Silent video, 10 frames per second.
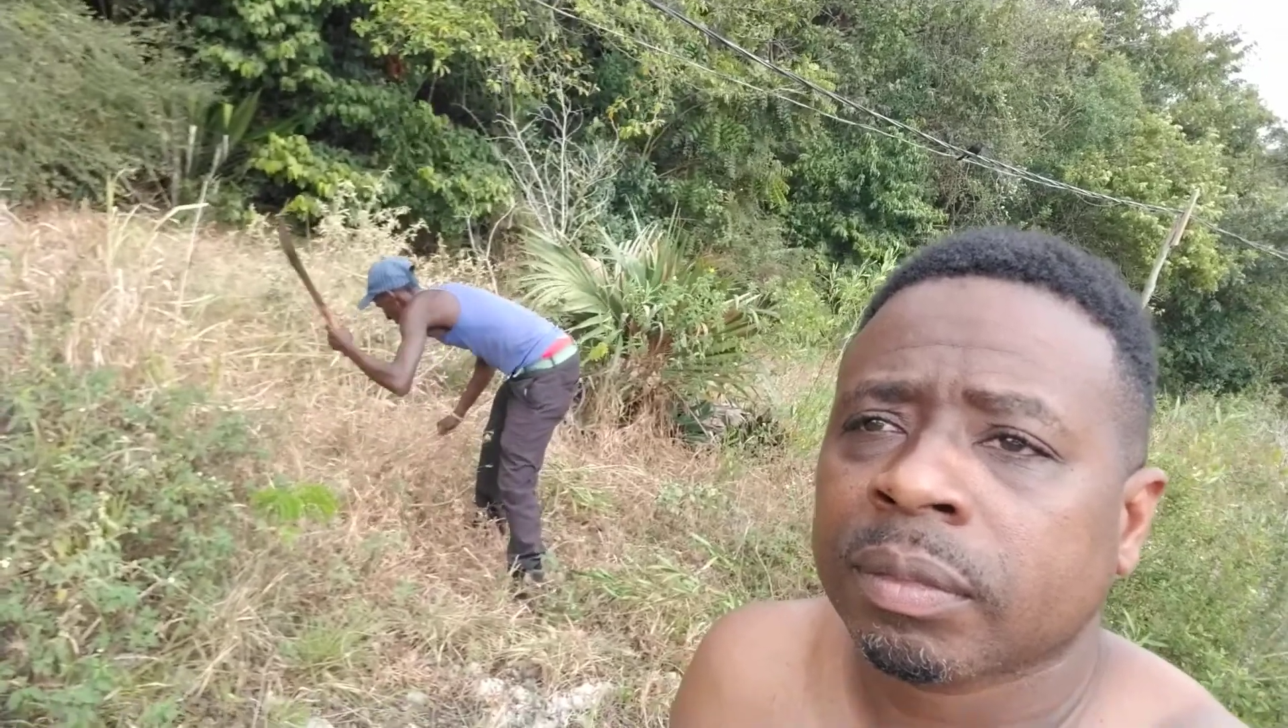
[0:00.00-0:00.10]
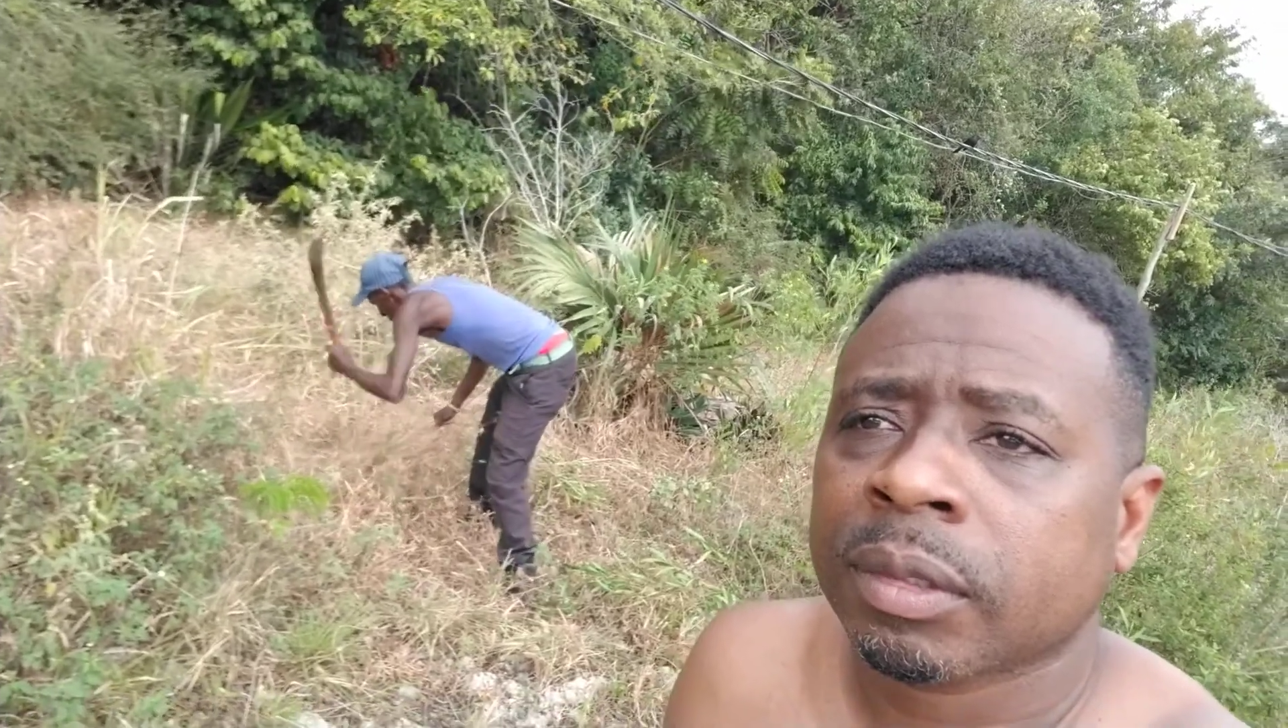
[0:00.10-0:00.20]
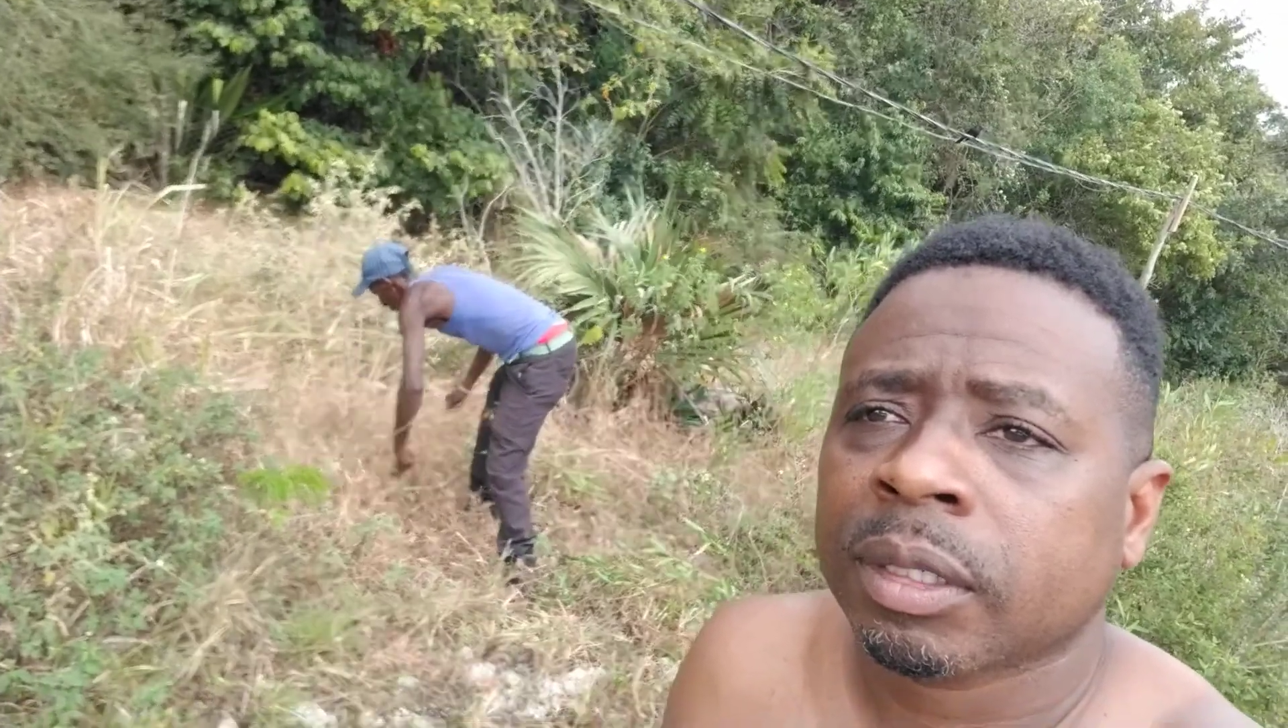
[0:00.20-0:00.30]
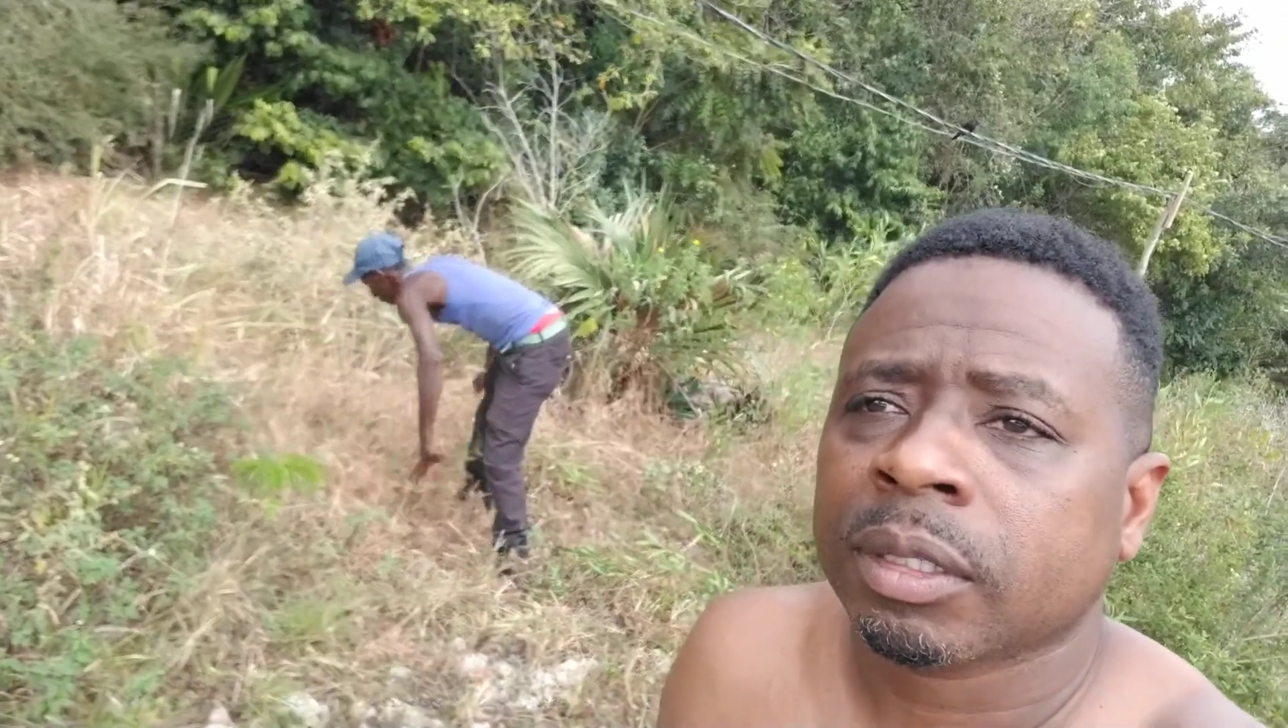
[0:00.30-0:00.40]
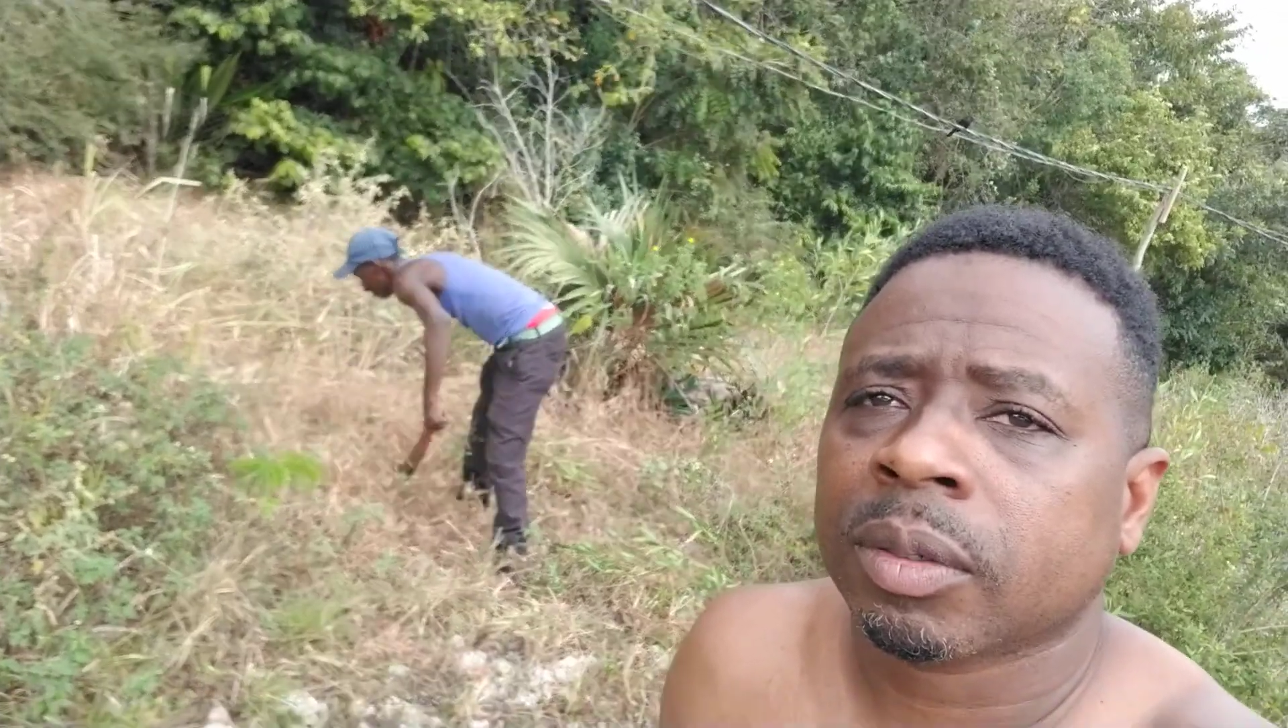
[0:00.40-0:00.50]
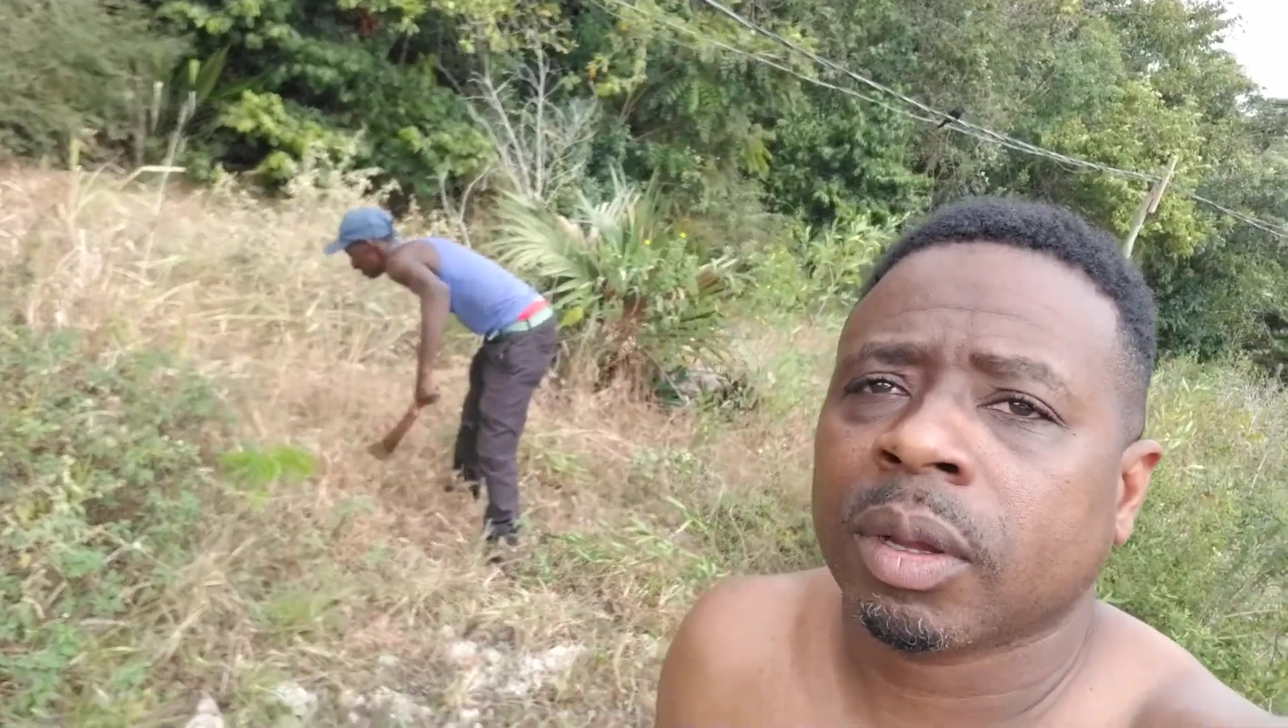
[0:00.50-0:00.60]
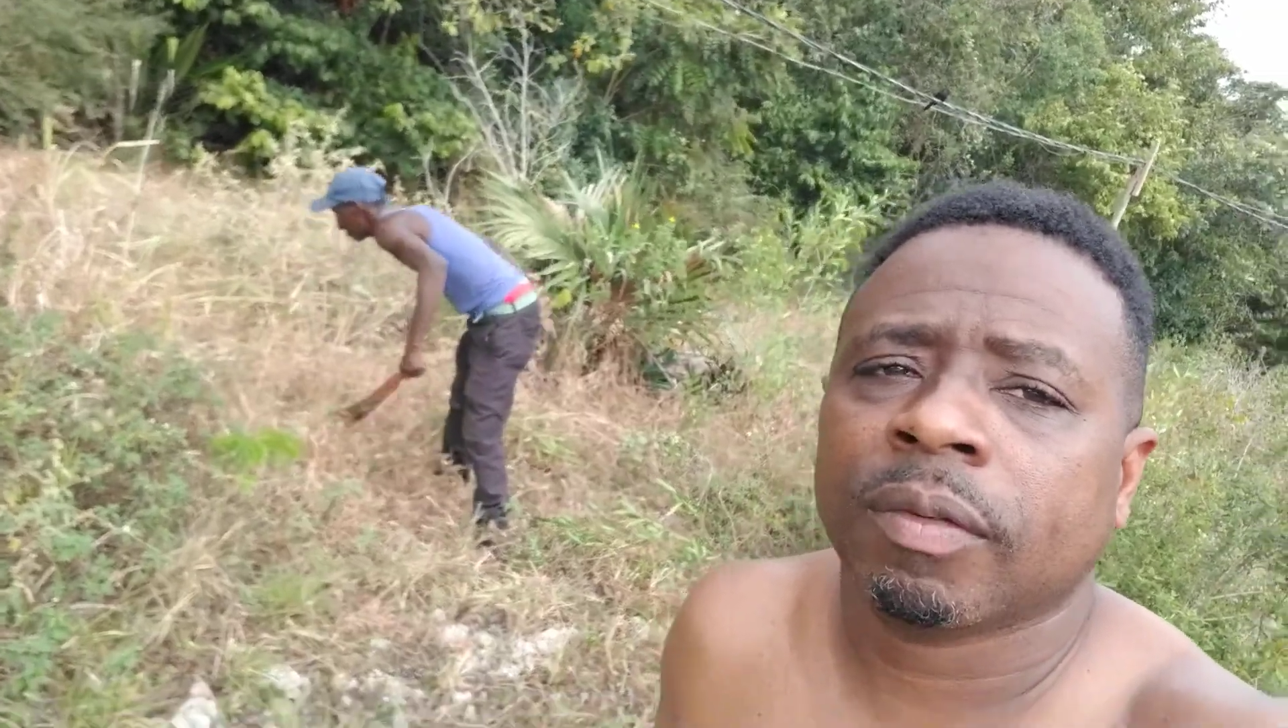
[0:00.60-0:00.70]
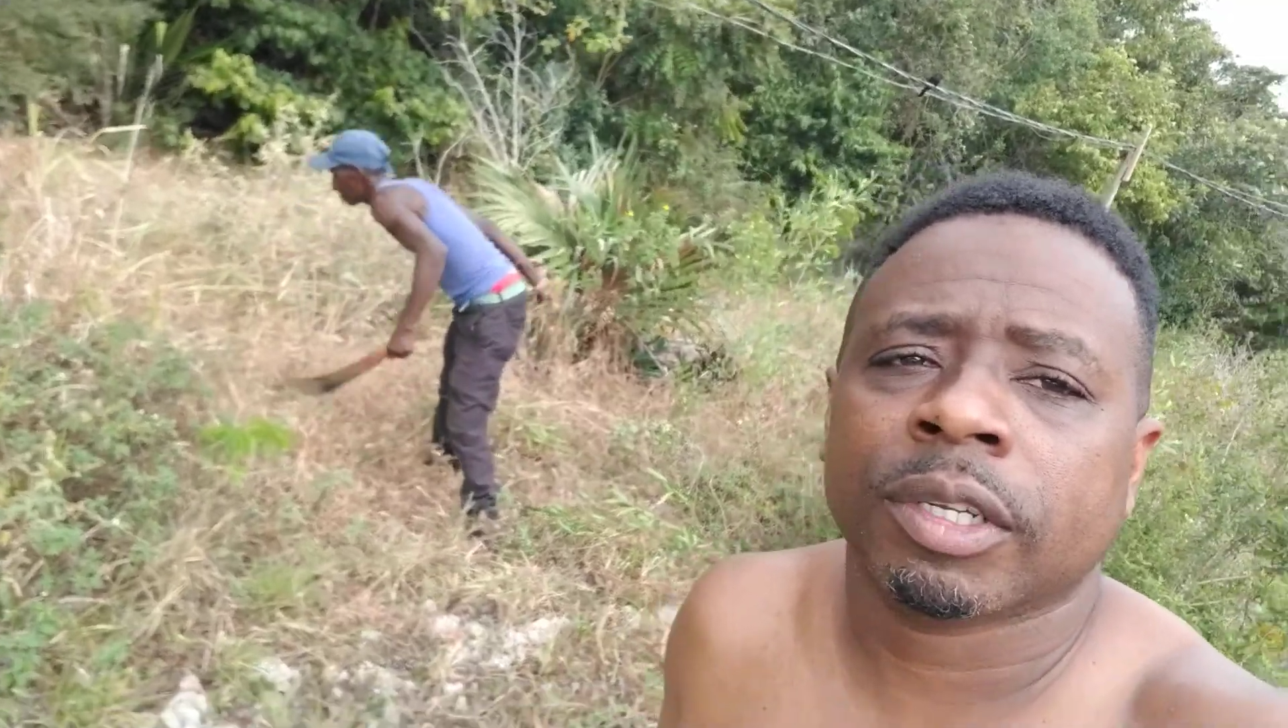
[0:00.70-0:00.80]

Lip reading: Let's go have